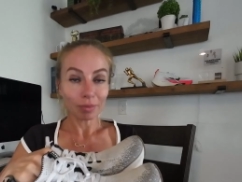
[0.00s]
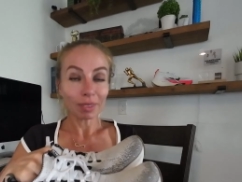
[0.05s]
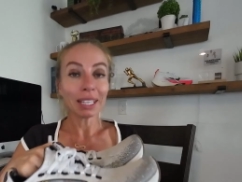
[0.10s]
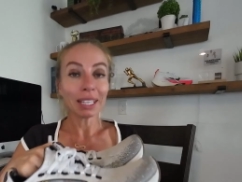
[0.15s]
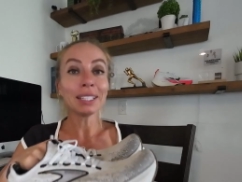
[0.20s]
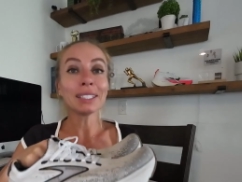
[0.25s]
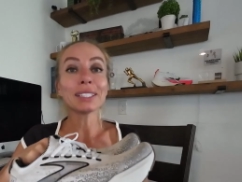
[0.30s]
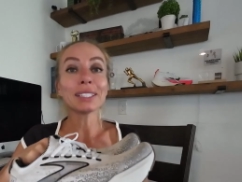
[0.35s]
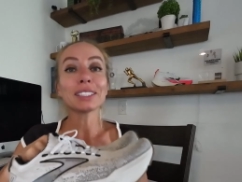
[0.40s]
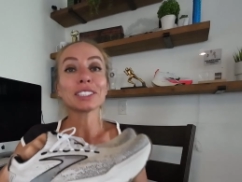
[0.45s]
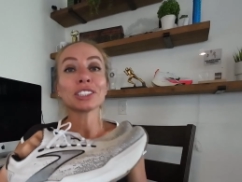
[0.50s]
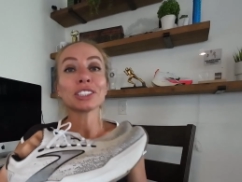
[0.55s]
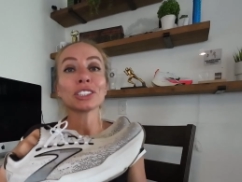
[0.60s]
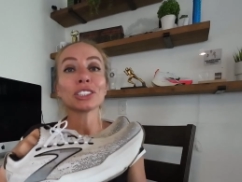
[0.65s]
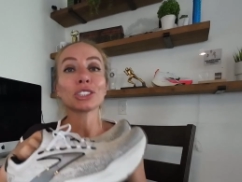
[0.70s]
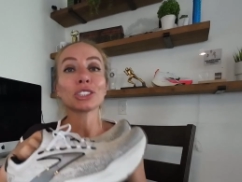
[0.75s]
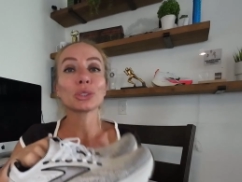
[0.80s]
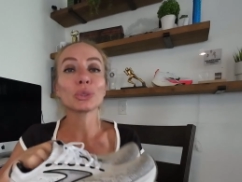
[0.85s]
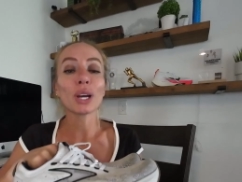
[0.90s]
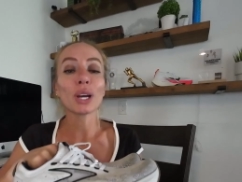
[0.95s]
In addition, the
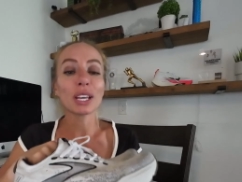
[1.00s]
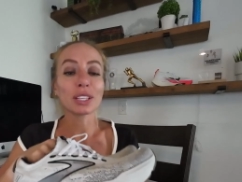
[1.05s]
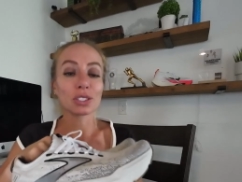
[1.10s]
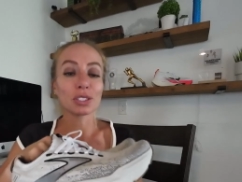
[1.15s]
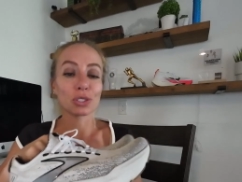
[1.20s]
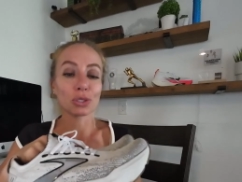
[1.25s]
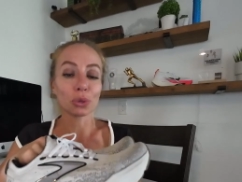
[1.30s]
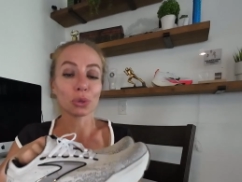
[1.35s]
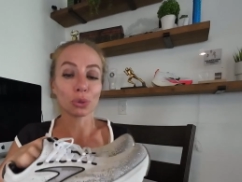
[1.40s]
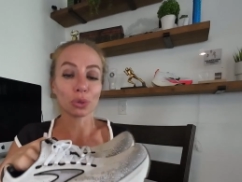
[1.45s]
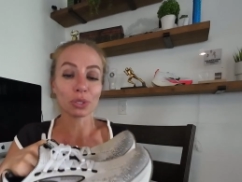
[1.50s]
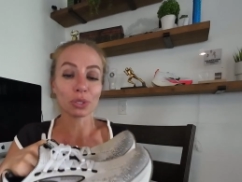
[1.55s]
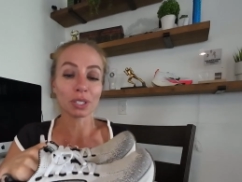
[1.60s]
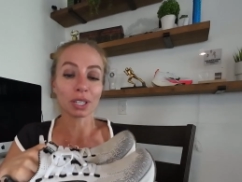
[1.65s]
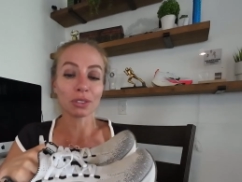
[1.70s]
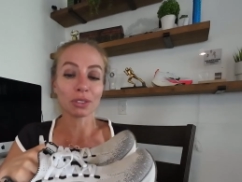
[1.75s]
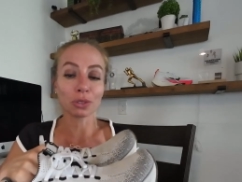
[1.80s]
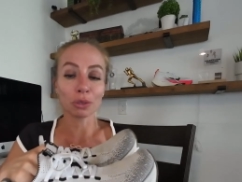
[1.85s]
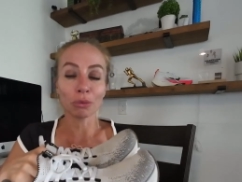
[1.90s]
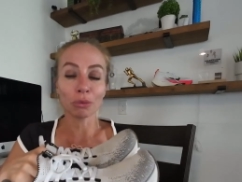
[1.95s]
shoe has soles
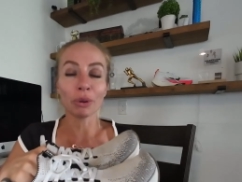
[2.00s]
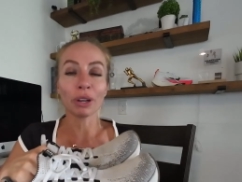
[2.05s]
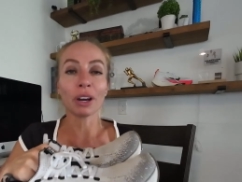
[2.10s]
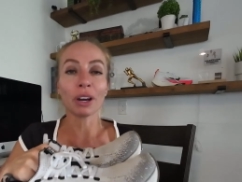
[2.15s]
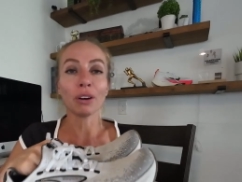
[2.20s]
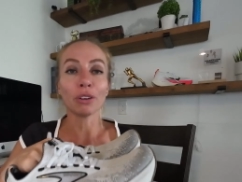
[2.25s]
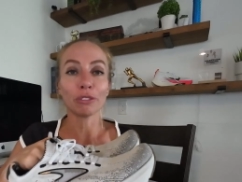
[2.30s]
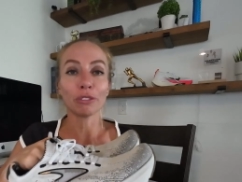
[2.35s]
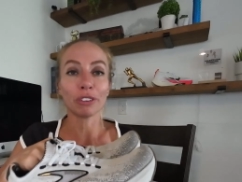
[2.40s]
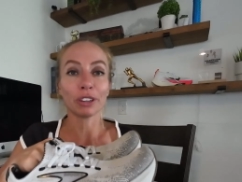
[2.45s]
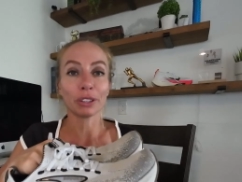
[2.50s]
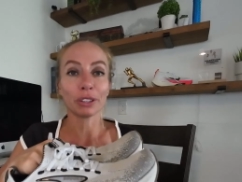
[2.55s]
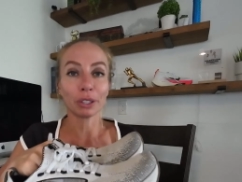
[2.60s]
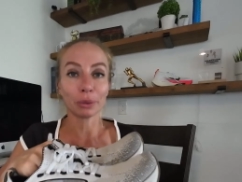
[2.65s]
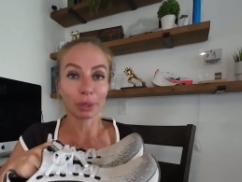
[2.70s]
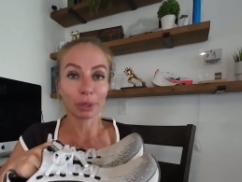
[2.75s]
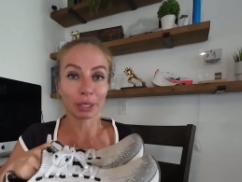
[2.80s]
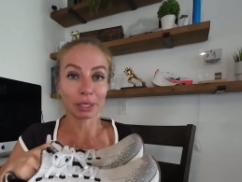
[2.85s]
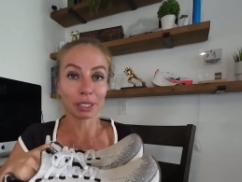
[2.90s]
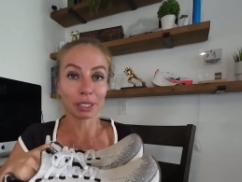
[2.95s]
that don't wear out very
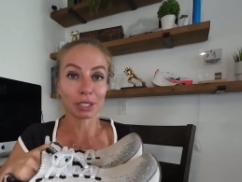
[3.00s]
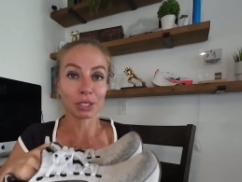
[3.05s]
quickly,